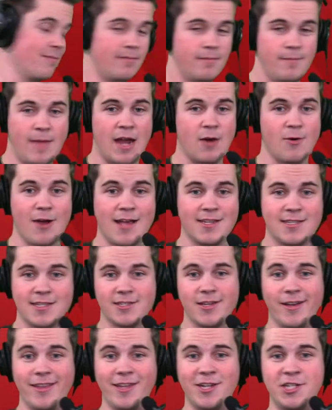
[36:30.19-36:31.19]
Matt Araiza is
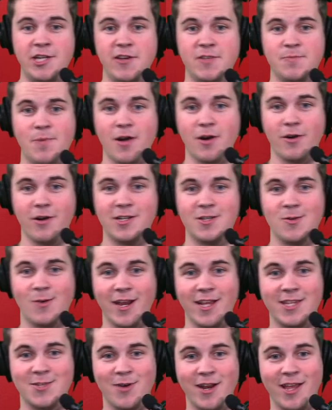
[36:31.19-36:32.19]
the Chiefs punter in
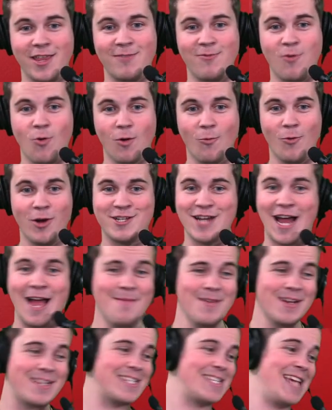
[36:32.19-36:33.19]
2024, which I'm
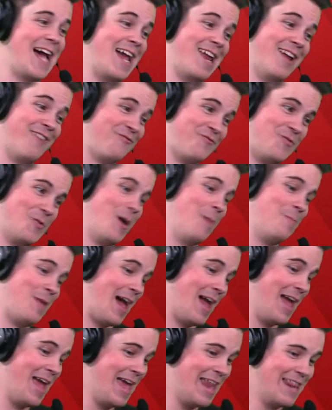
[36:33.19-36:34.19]
excited for. I'm
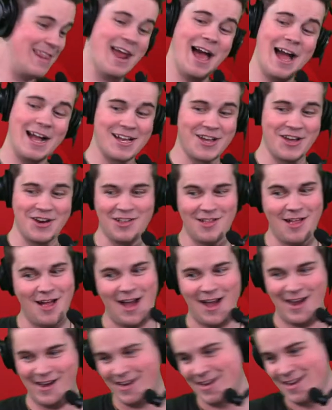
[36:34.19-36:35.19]
not going to
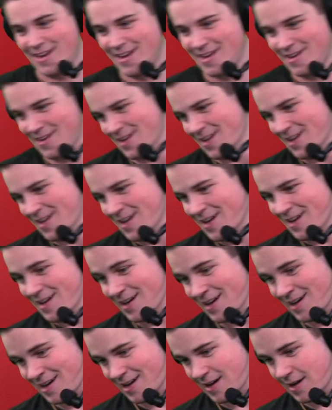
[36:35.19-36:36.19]
lie.
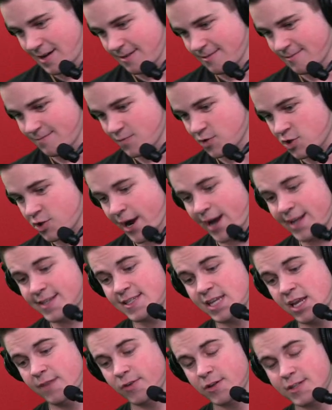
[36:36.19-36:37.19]
Trade
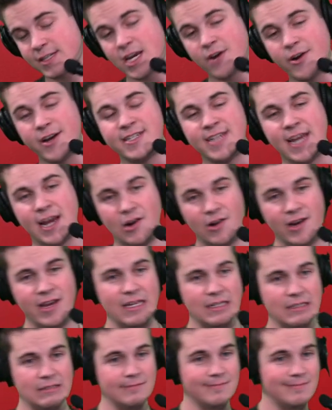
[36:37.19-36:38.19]
Sneed for Scary
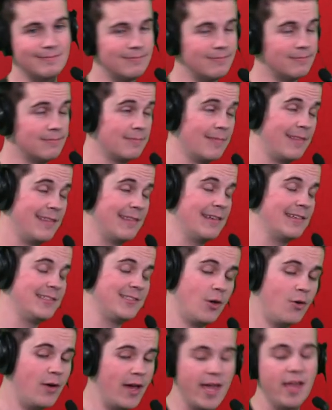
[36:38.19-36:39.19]
Terry?
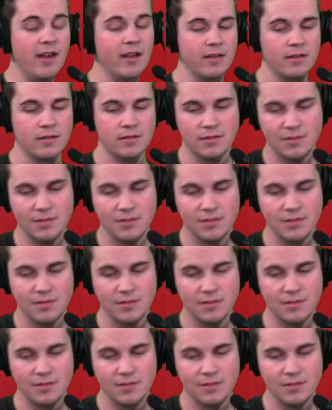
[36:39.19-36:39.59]
Don't hate it.